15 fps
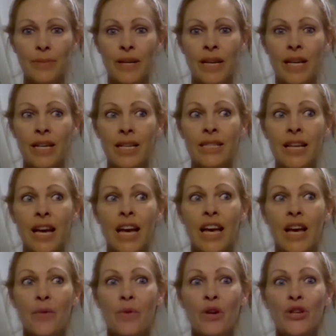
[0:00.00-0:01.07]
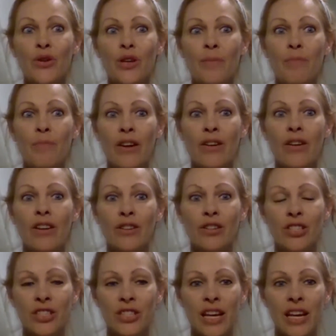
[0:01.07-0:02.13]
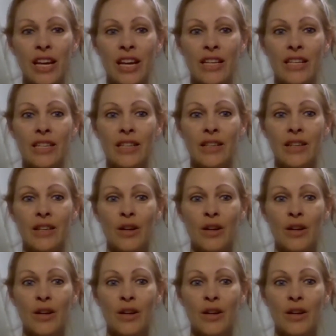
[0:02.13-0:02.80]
because when you can better understand